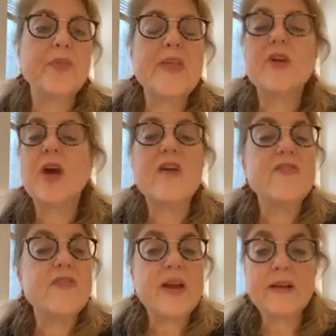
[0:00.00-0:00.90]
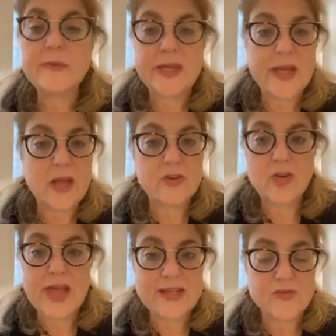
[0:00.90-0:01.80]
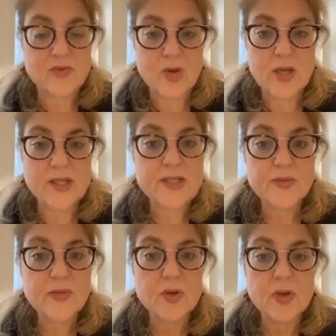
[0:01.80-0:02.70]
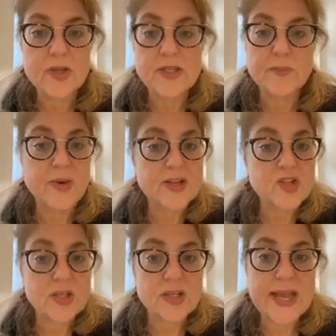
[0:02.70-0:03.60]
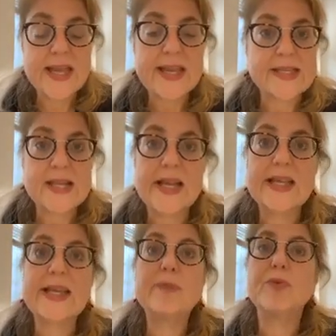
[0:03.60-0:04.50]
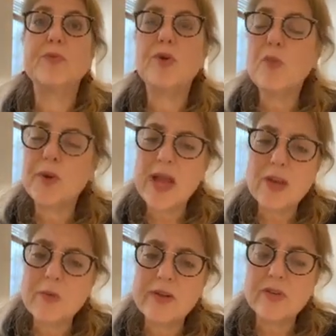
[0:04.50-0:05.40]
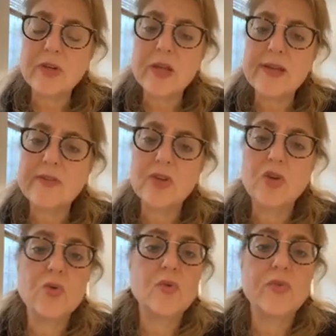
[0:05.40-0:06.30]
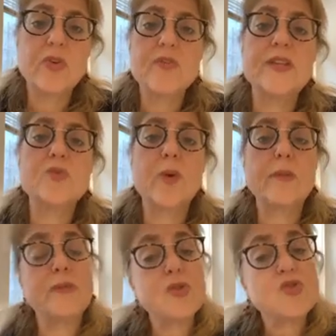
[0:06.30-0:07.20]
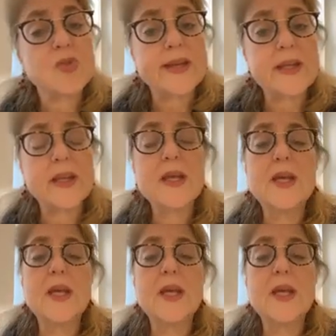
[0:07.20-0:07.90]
There are very many other class of drugs for depression and anxiety. Bupropion you might have heard of. You've heard of it as Wellbutrin.